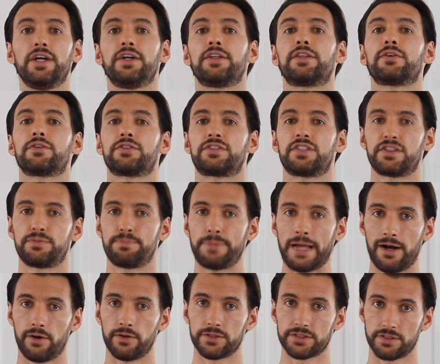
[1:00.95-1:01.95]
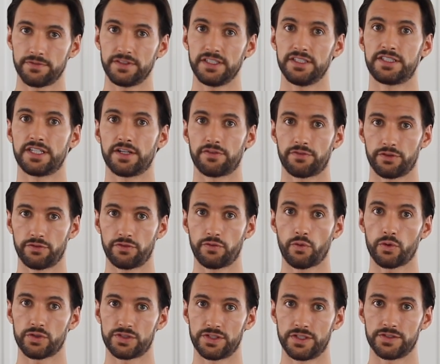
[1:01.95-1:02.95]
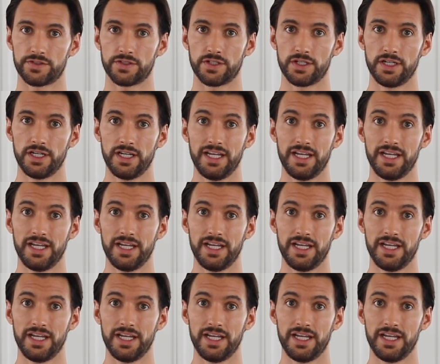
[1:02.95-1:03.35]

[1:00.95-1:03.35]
There is this balance of these different forces.